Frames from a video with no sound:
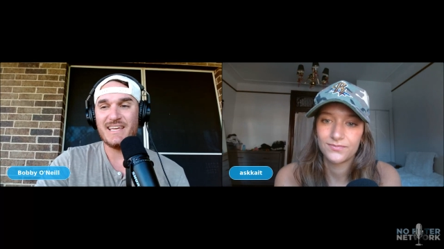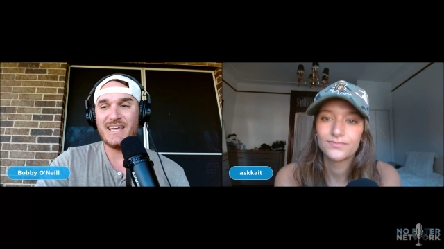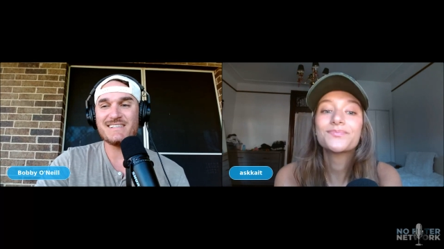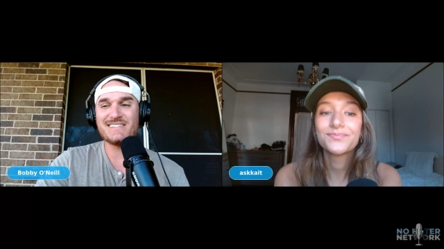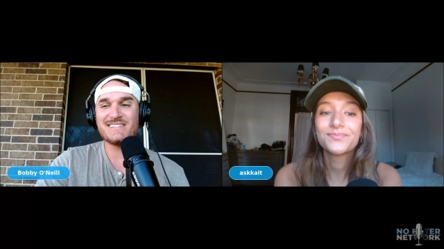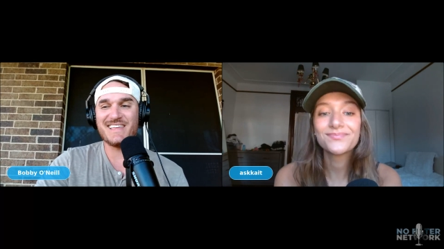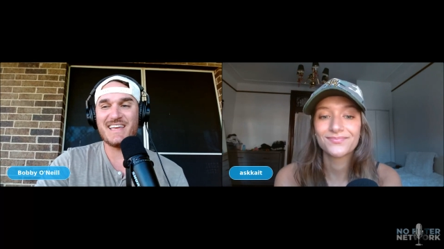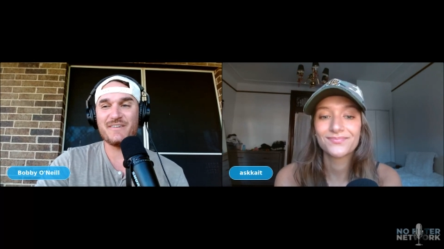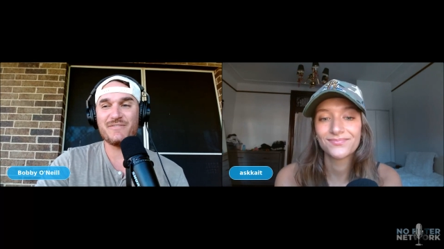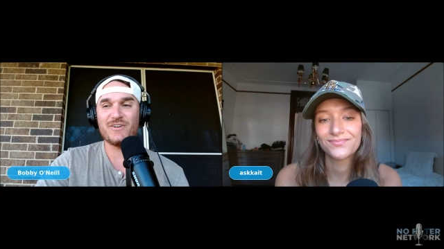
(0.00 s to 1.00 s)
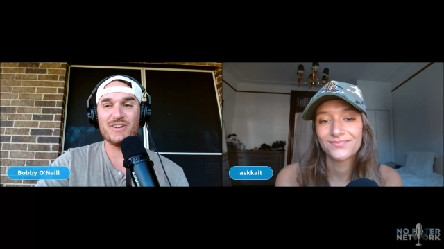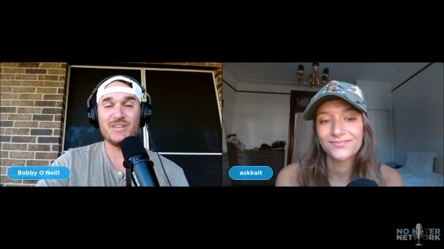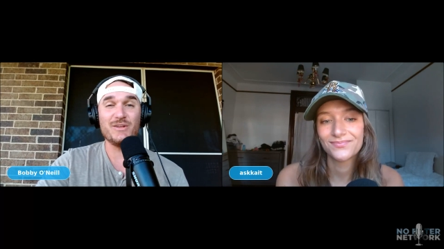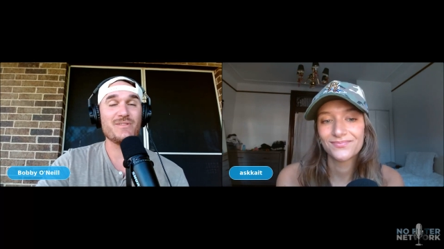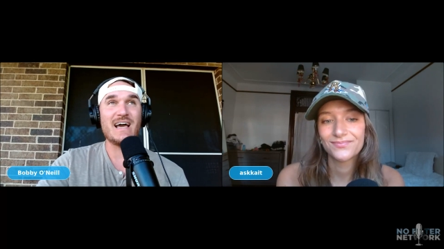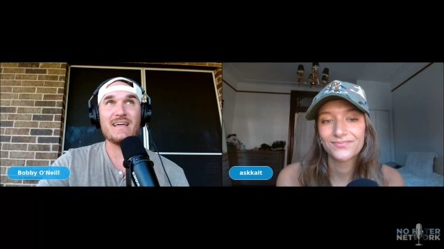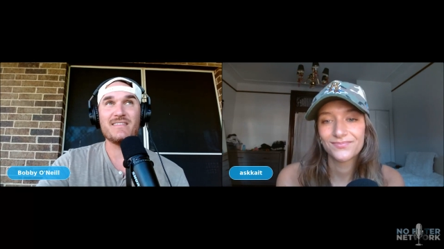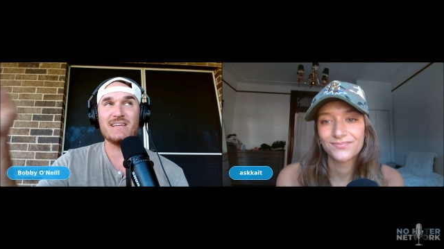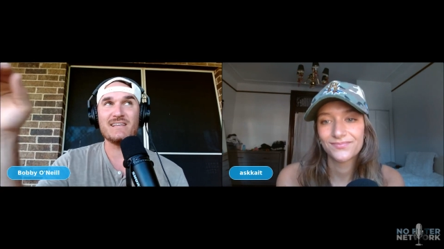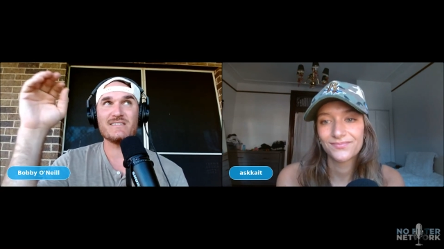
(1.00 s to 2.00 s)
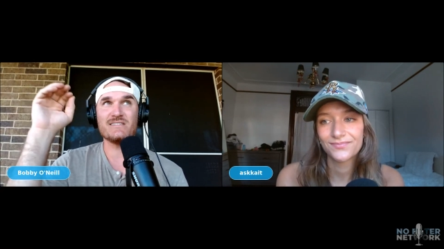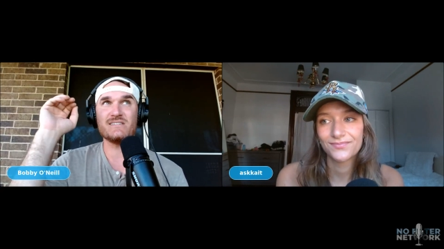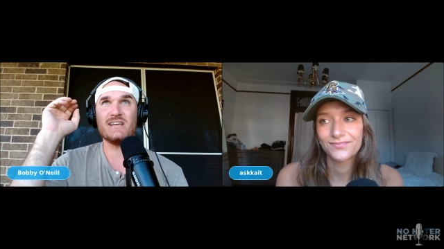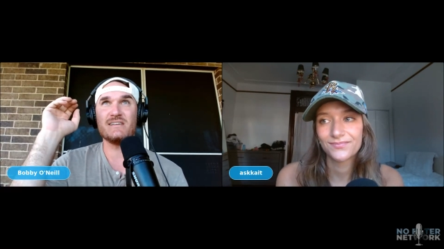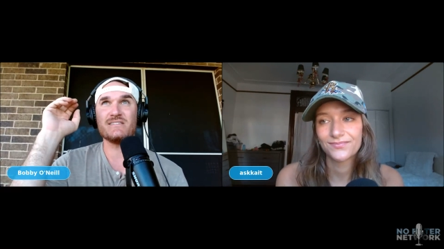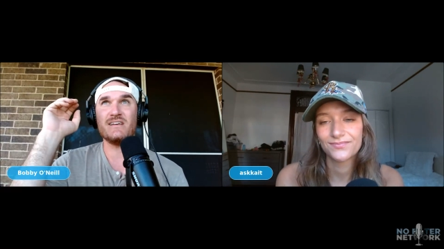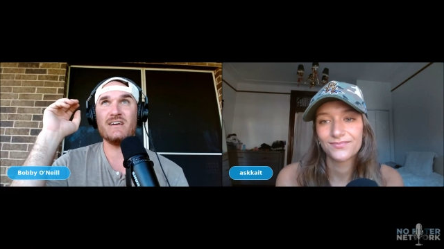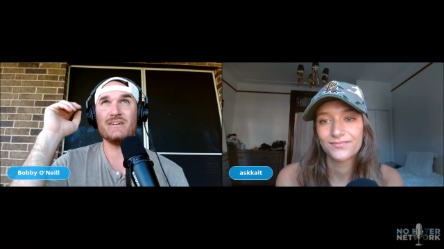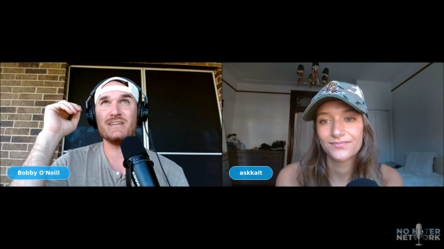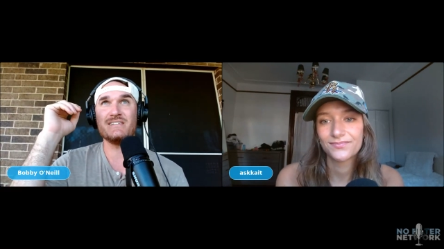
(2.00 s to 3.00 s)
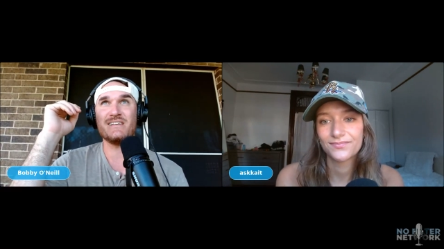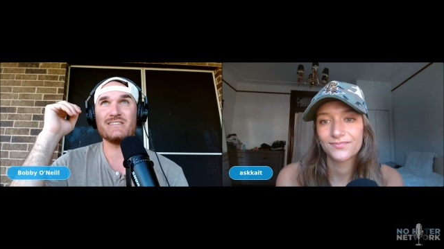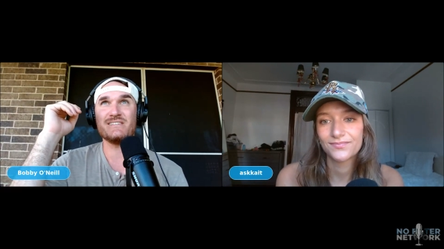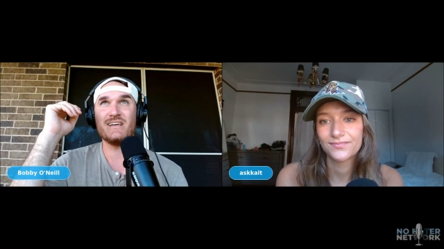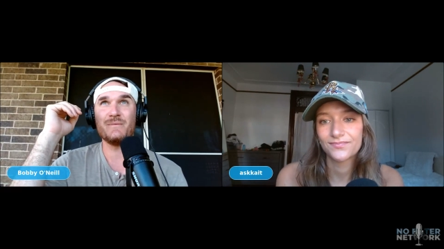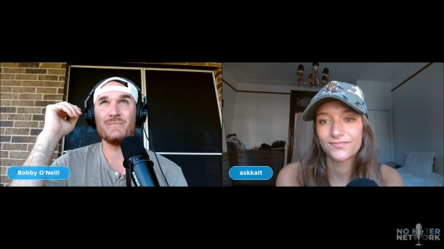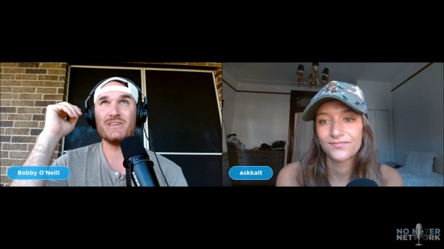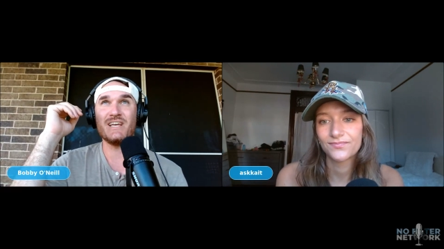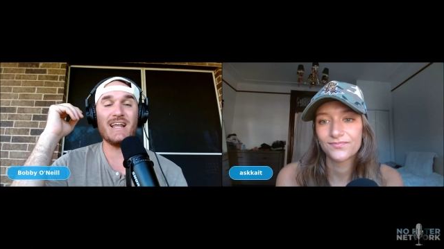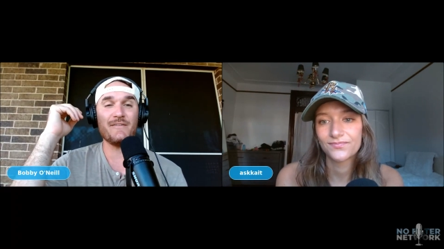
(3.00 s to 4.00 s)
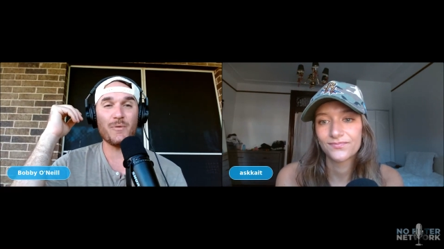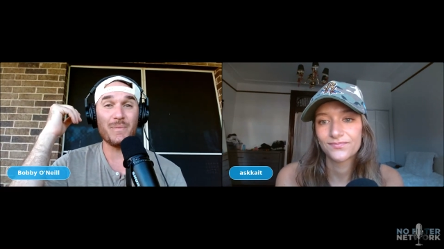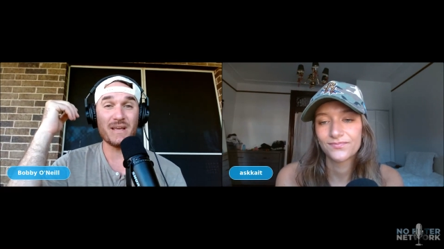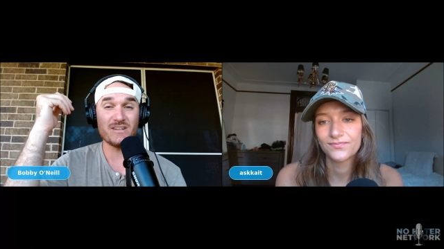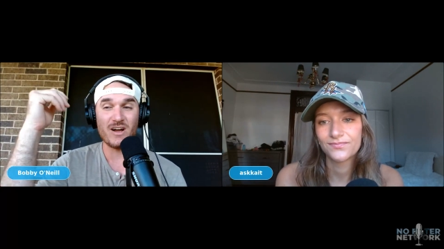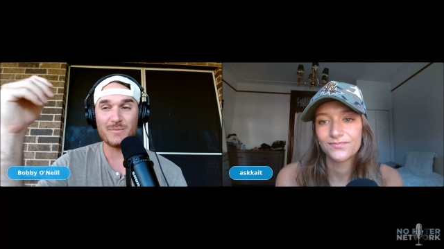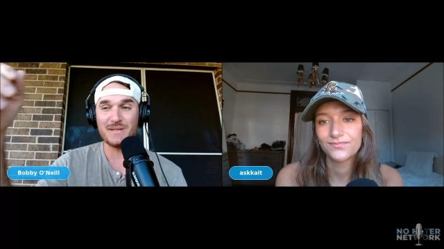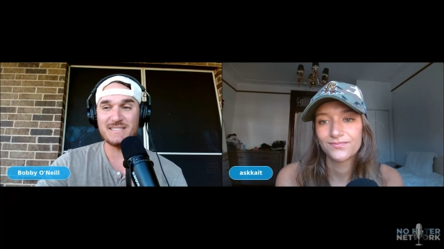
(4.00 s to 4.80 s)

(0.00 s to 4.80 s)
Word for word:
Speaker 1: He has this thing for youth athletes. It says uh, he says uh, you got to have a big dog